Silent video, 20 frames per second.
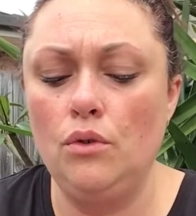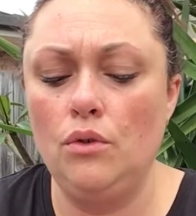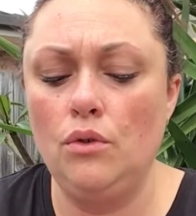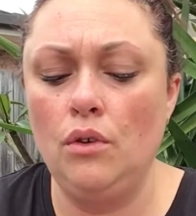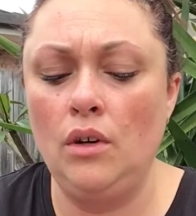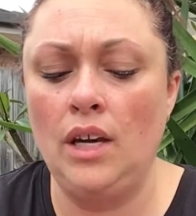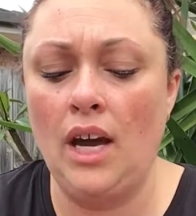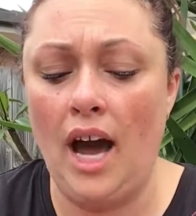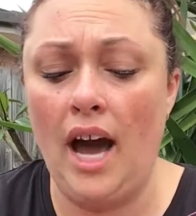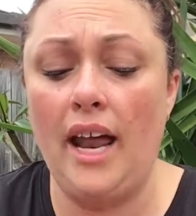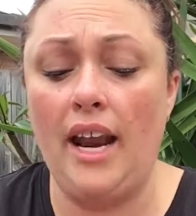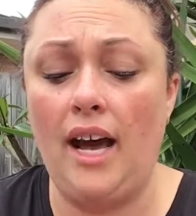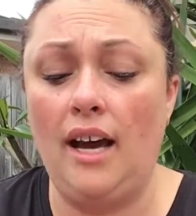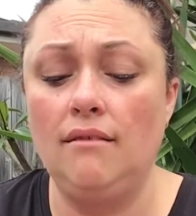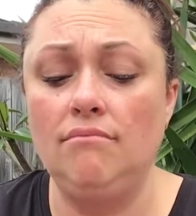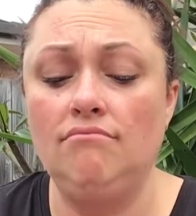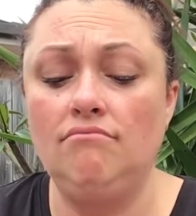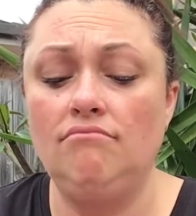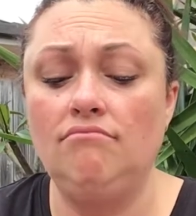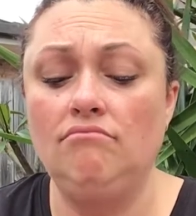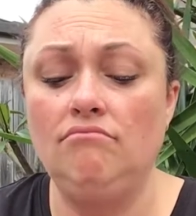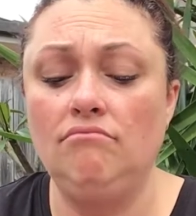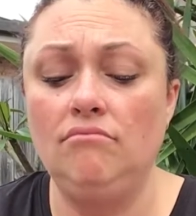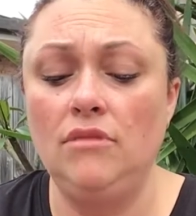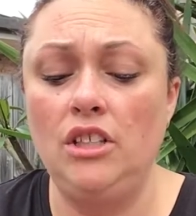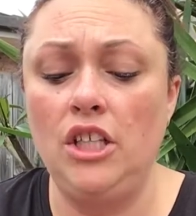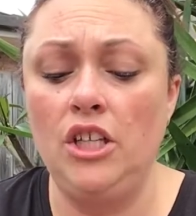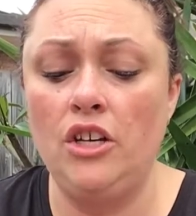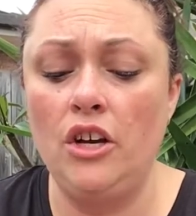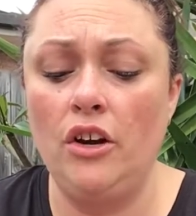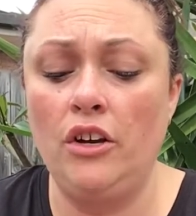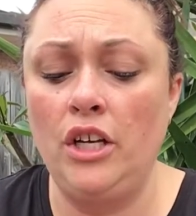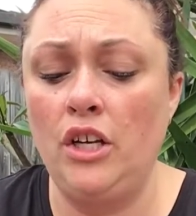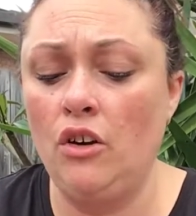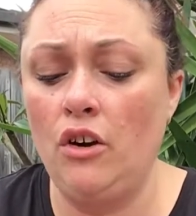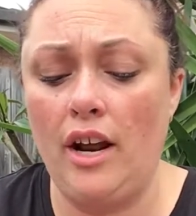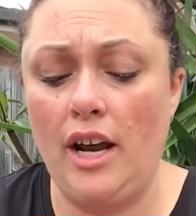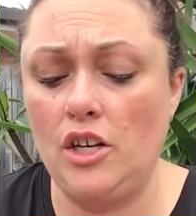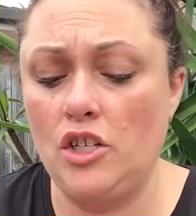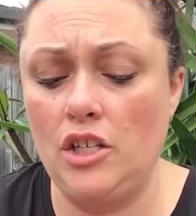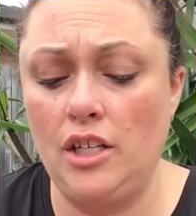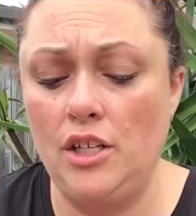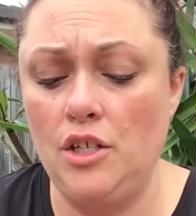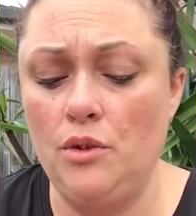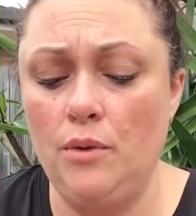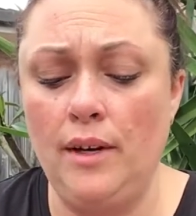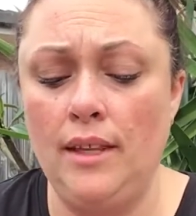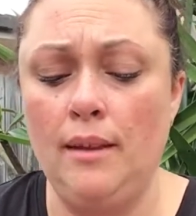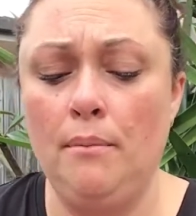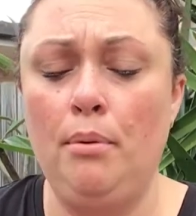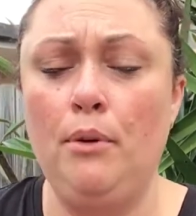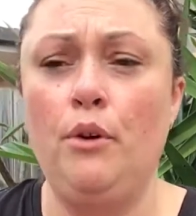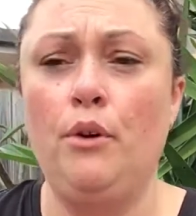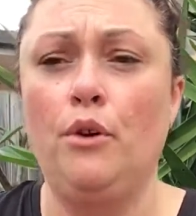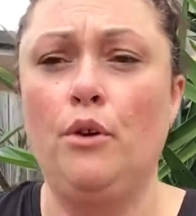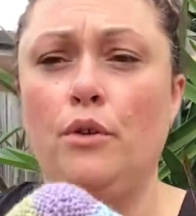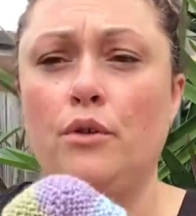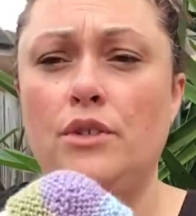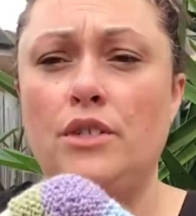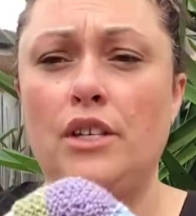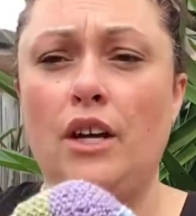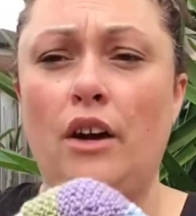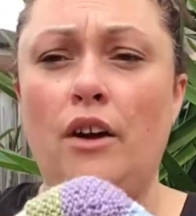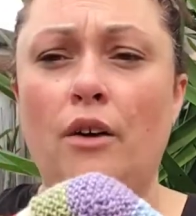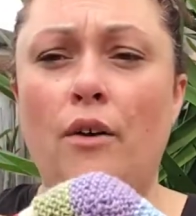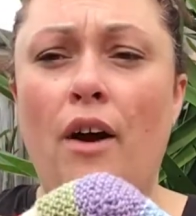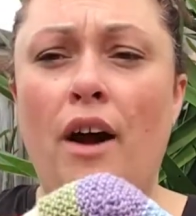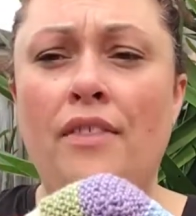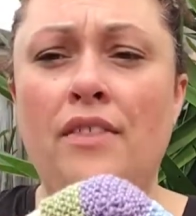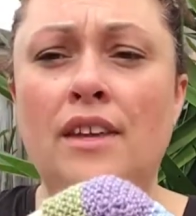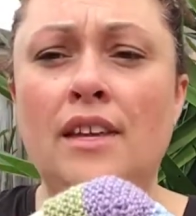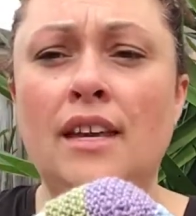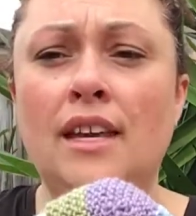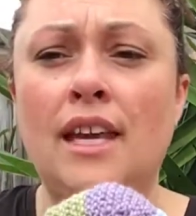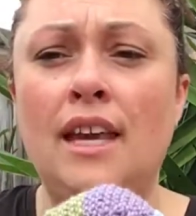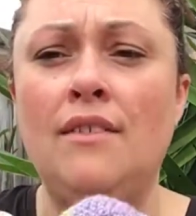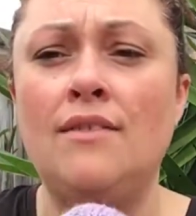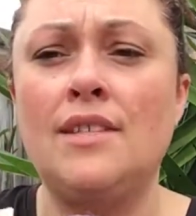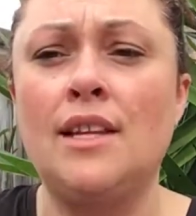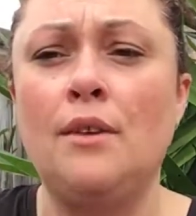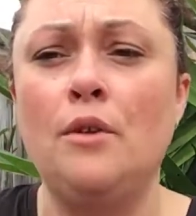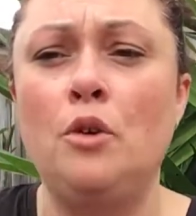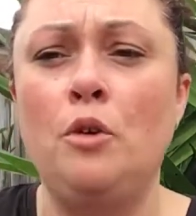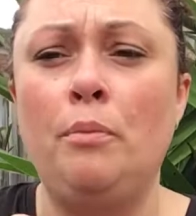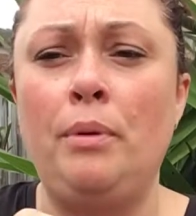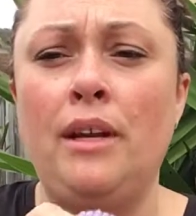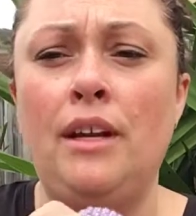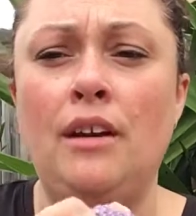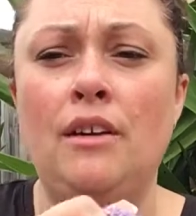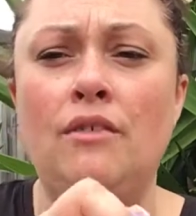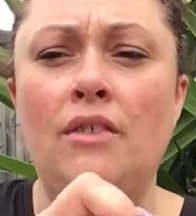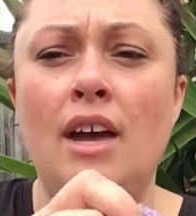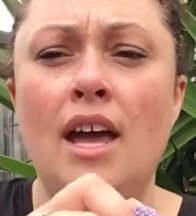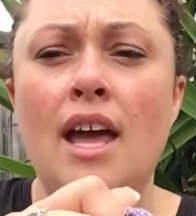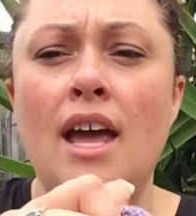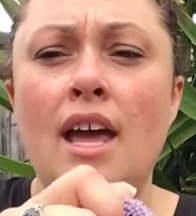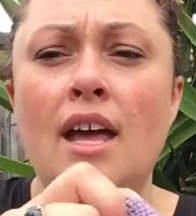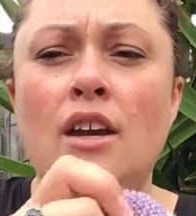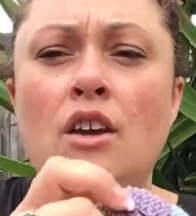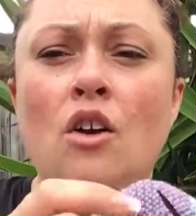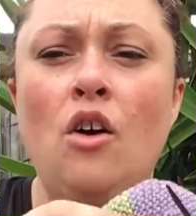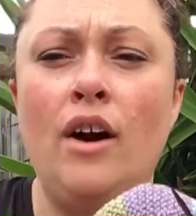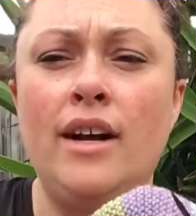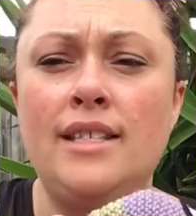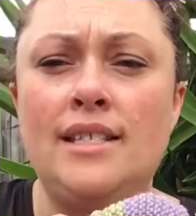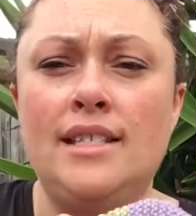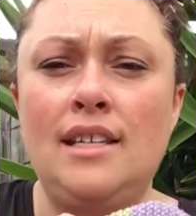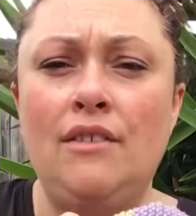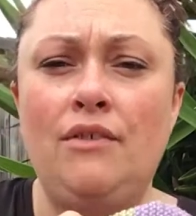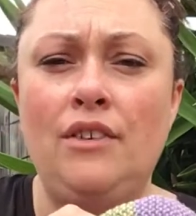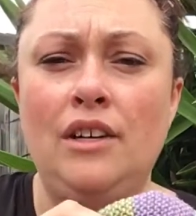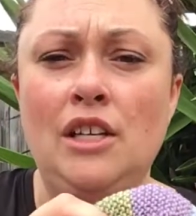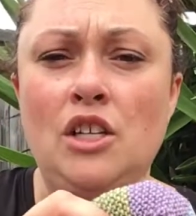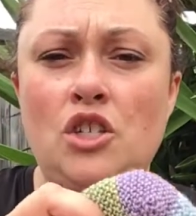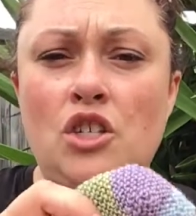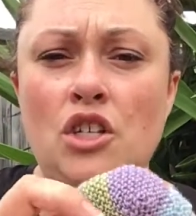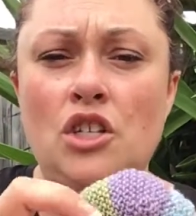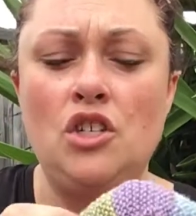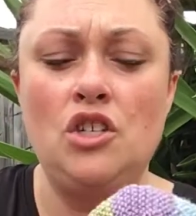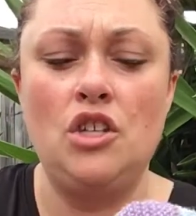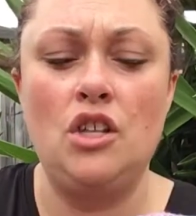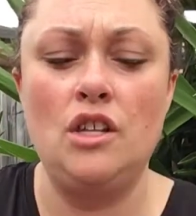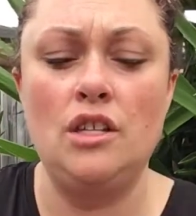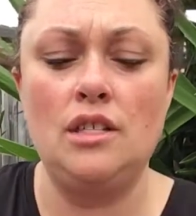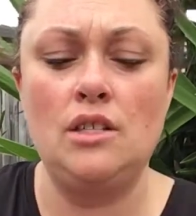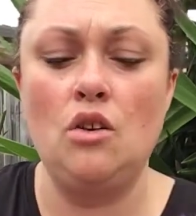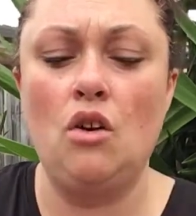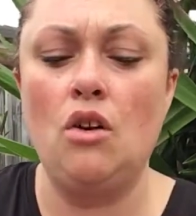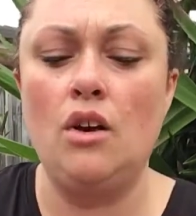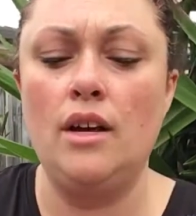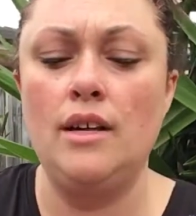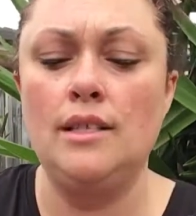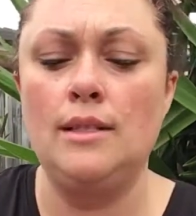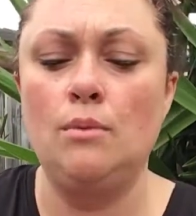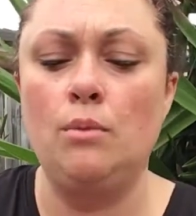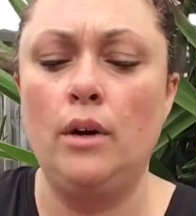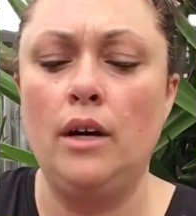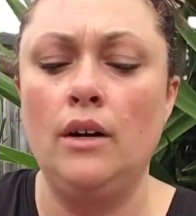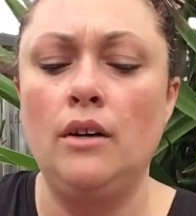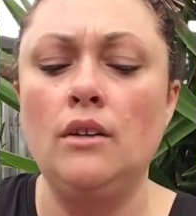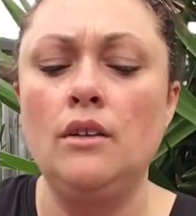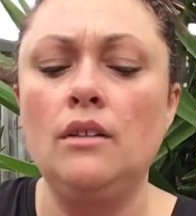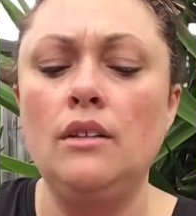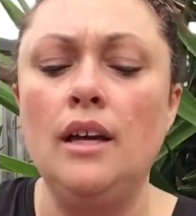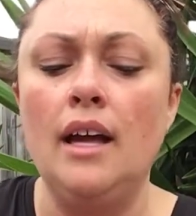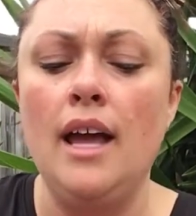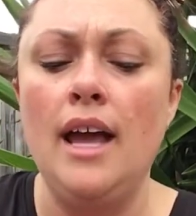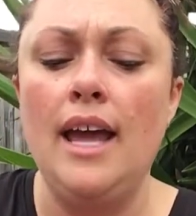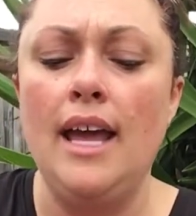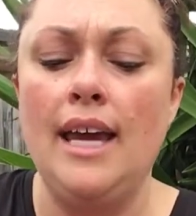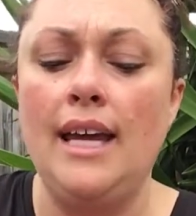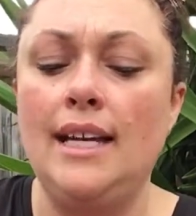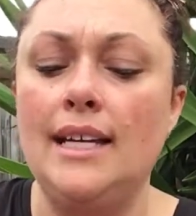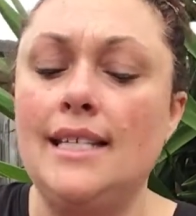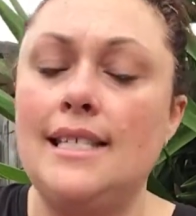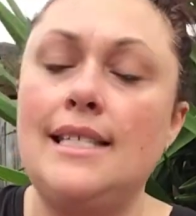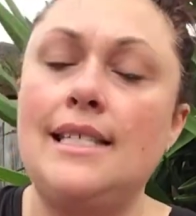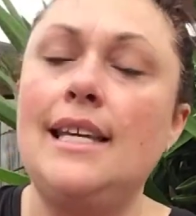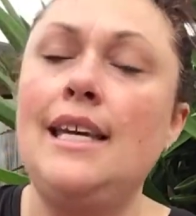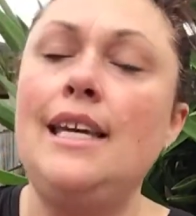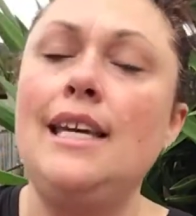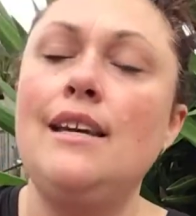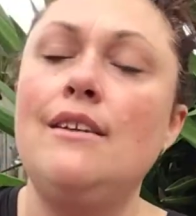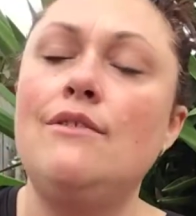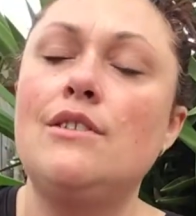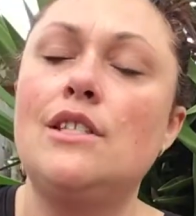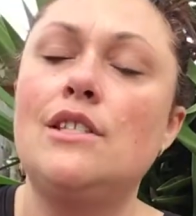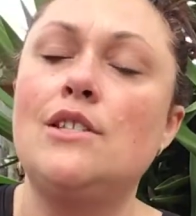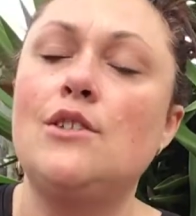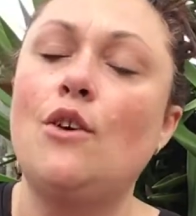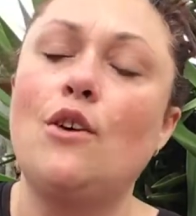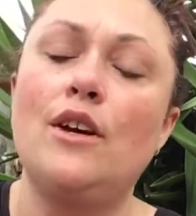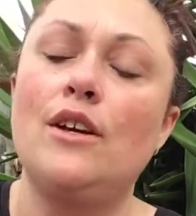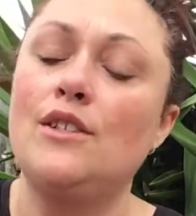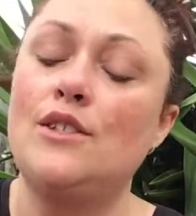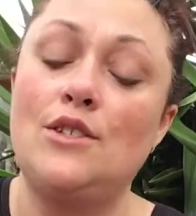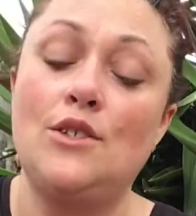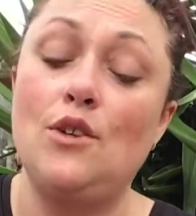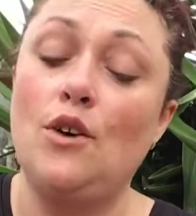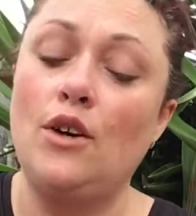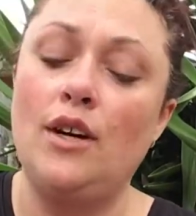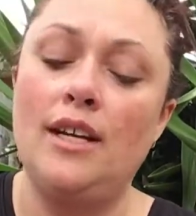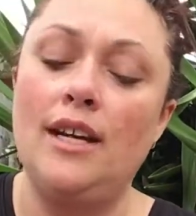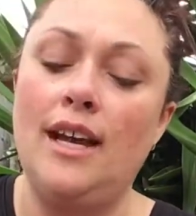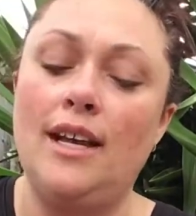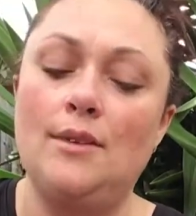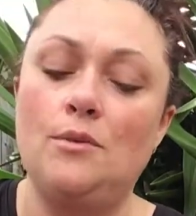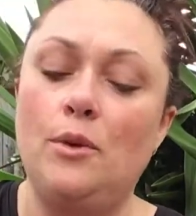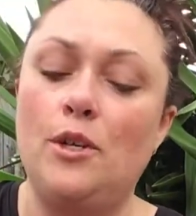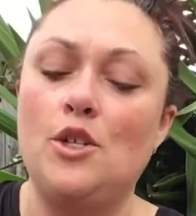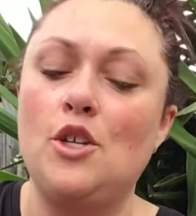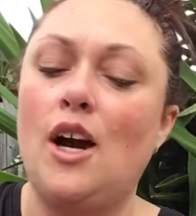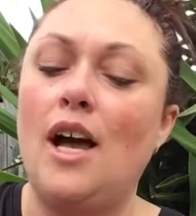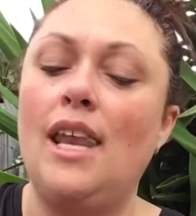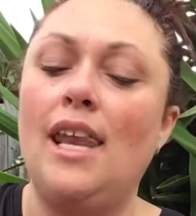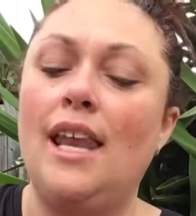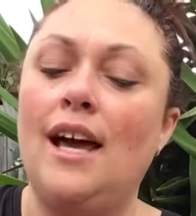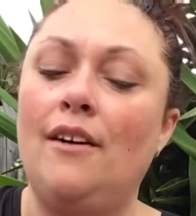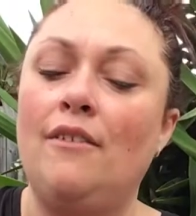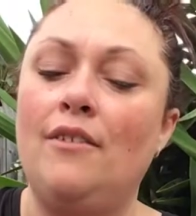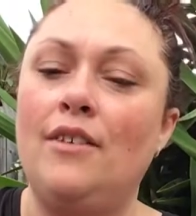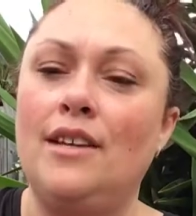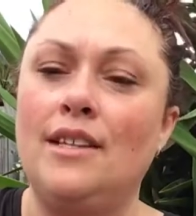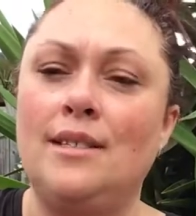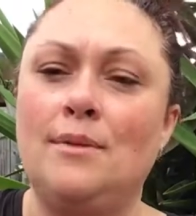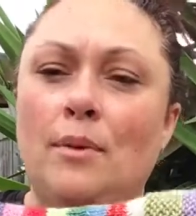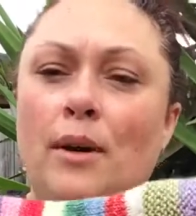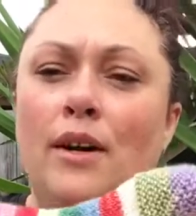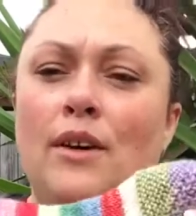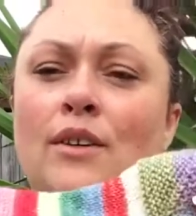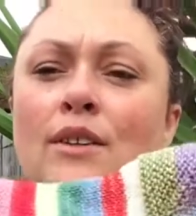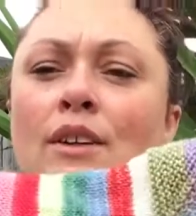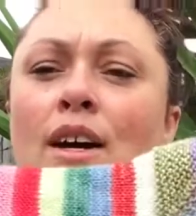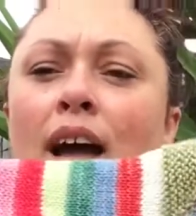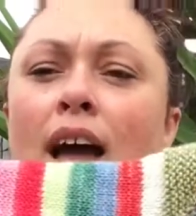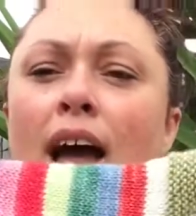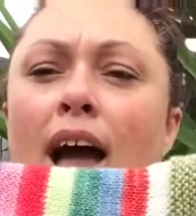garter. You're not actually doing the purl. So I think it gives a little bit of nice definition to the sock as well, in a sea of stockinette, which I love as well.